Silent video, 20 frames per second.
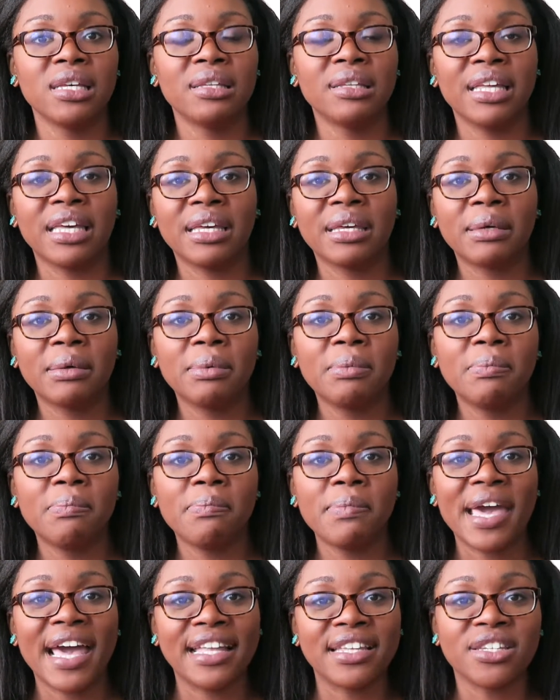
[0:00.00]
like
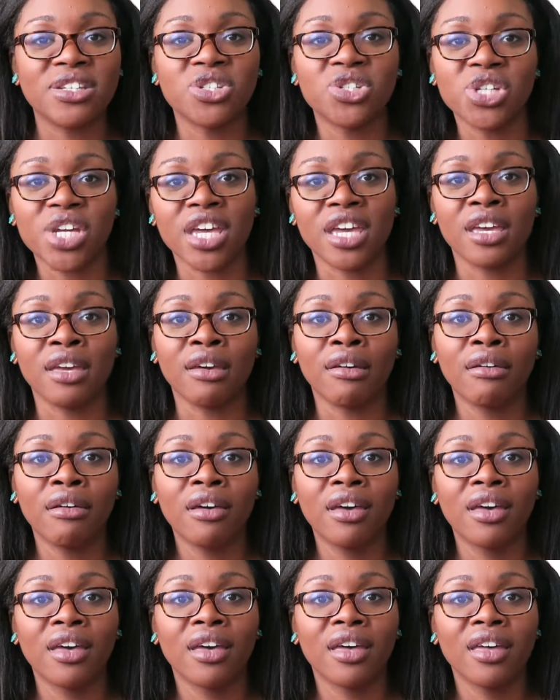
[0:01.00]
managing
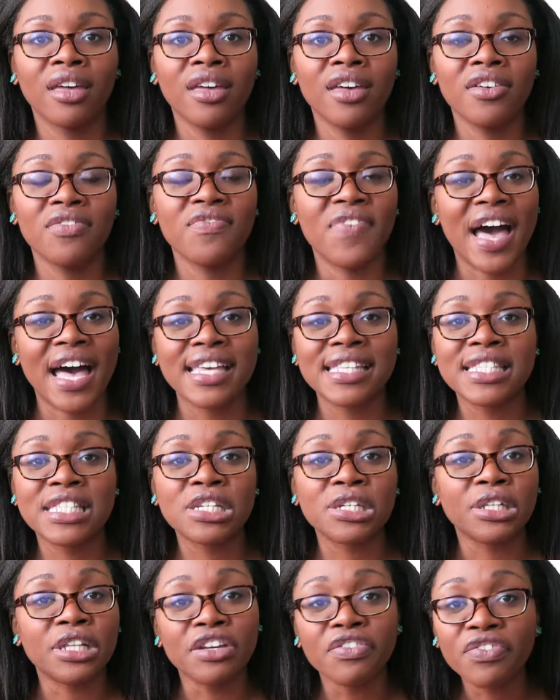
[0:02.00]
fast
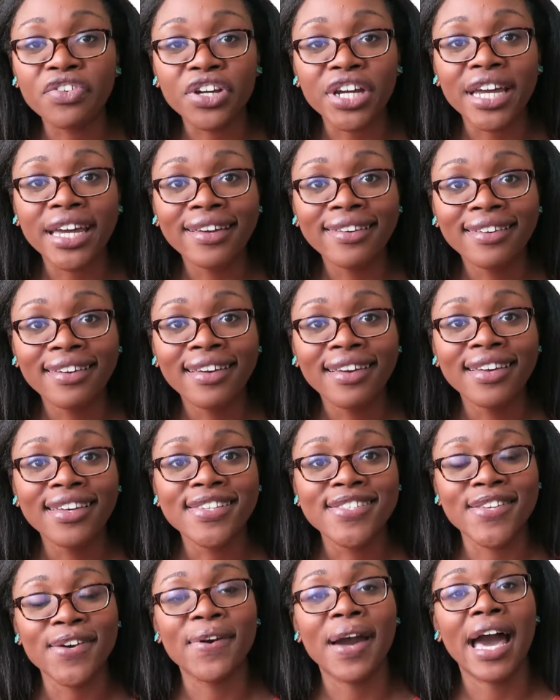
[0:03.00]
delivery.
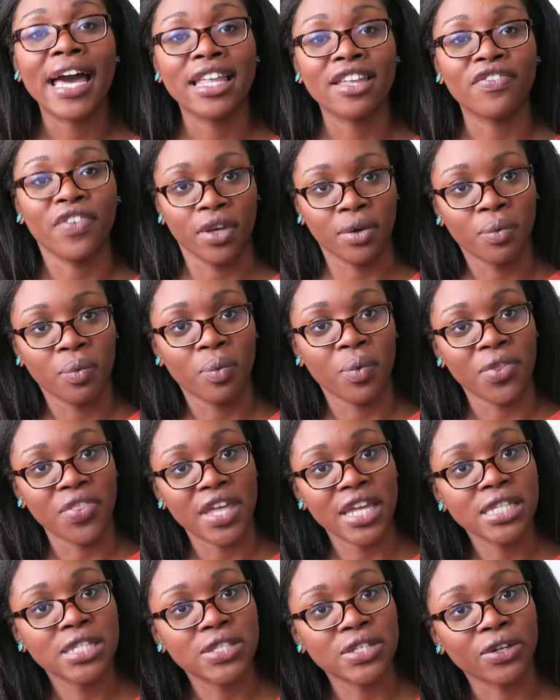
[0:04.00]
So kind of like with
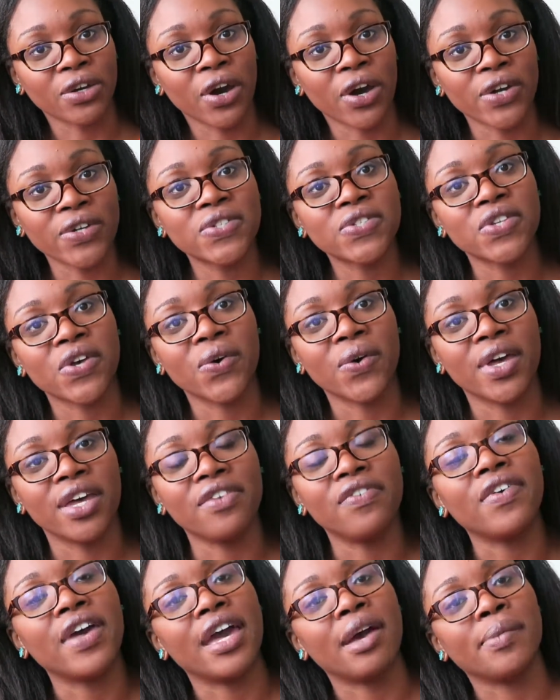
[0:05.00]
Instacart. So
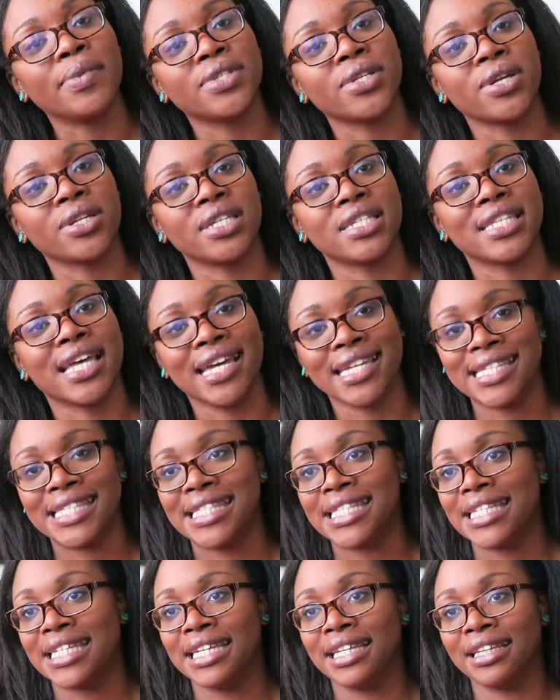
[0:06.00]
if Amazon
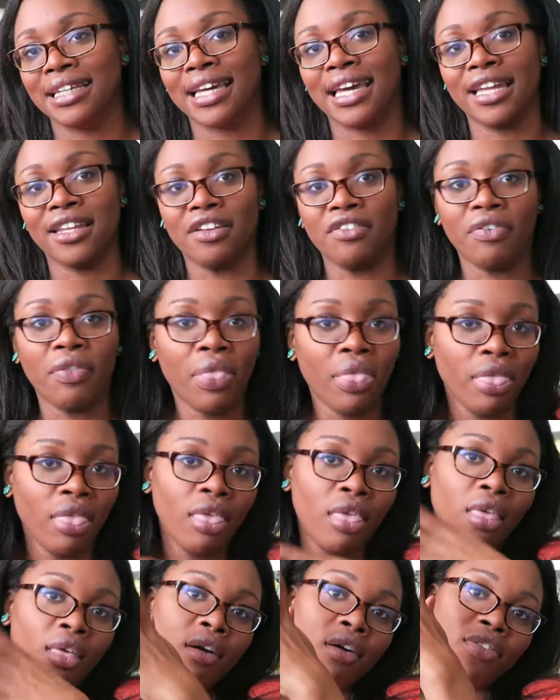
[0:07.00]
decides to kind of
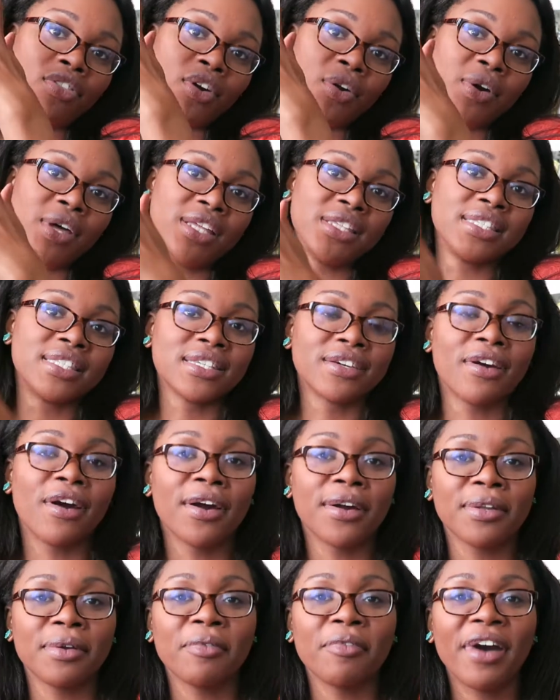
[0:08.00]
throw
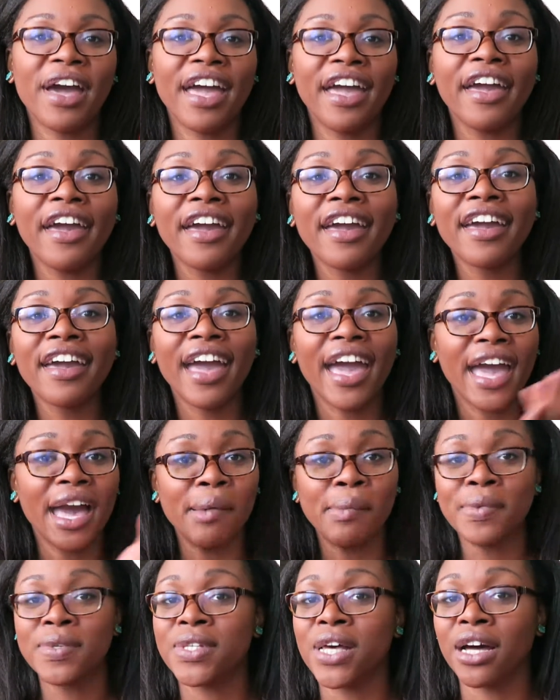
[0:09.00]
Instacart away,
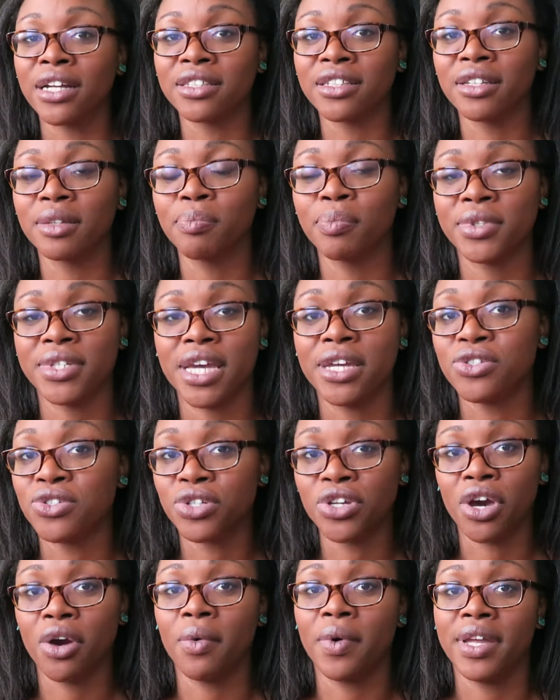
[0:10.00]
Amazon could
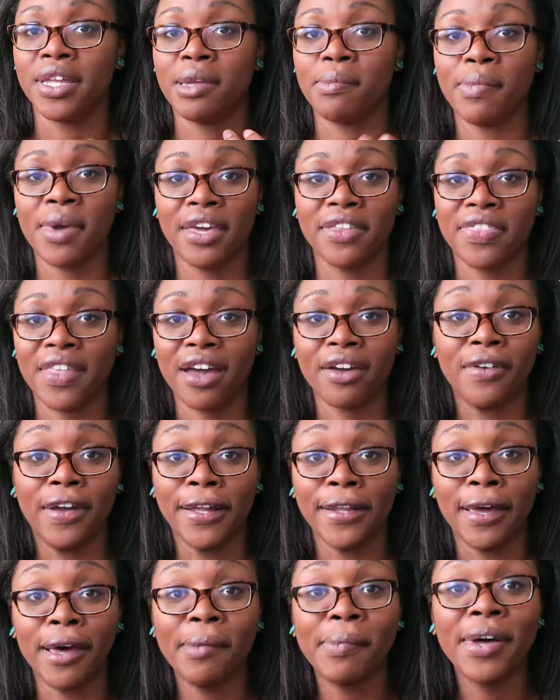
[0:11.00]
potentially go in and pick that
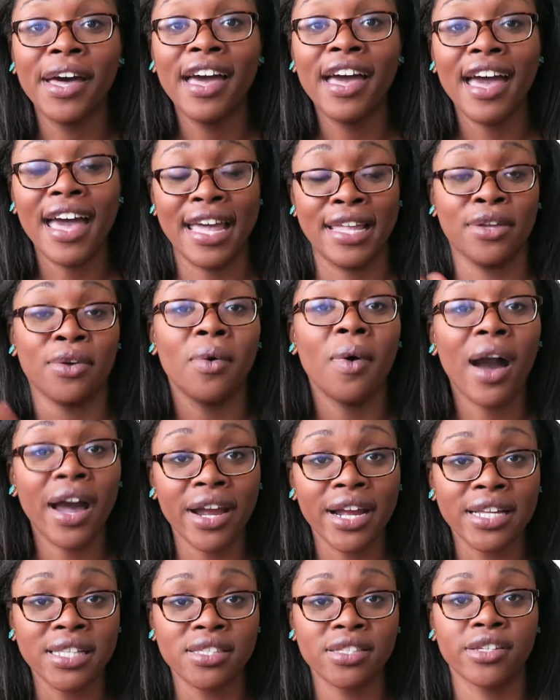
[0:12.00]
right up and
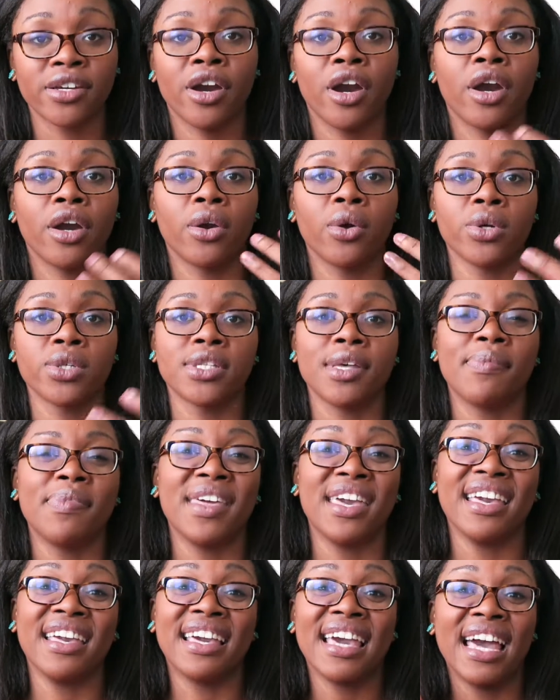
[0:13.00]
acquire Instacart or
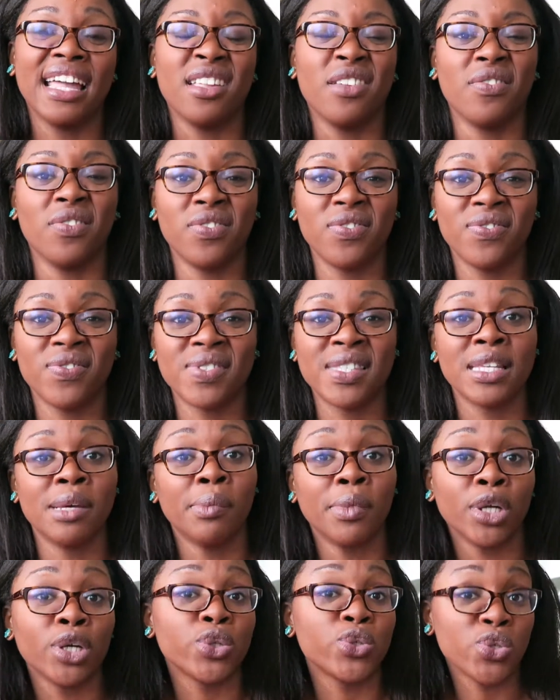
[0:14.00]
something kind of
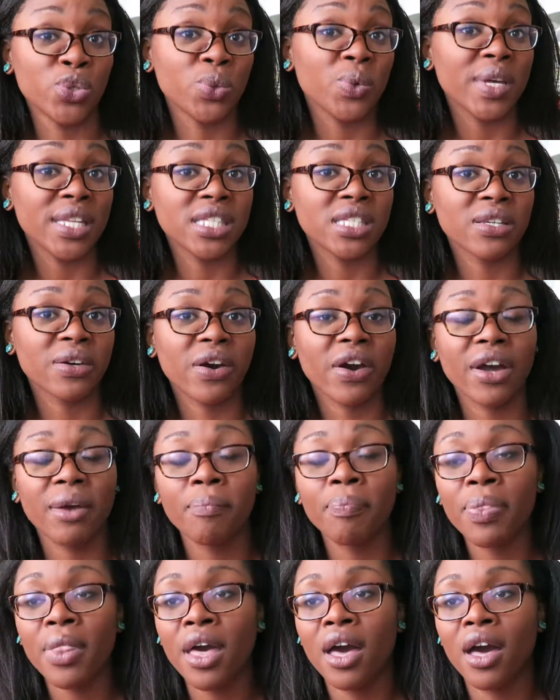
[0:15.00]
similar to Instacart.